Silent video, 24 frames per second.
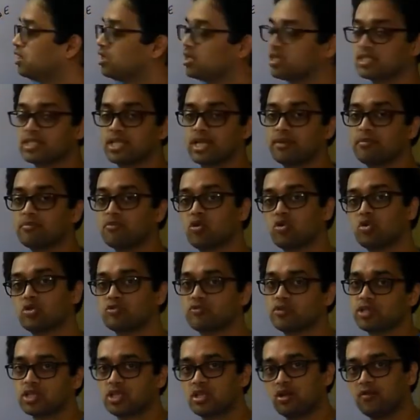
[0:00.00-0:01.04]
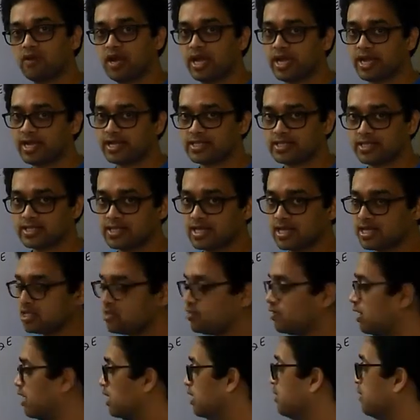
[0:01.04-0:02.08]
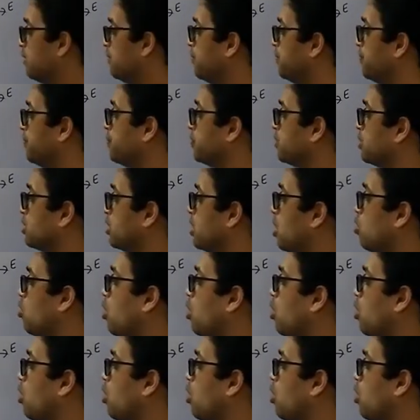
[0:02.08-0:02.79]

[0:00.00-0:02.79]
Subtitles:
Same goes with the y axis as well.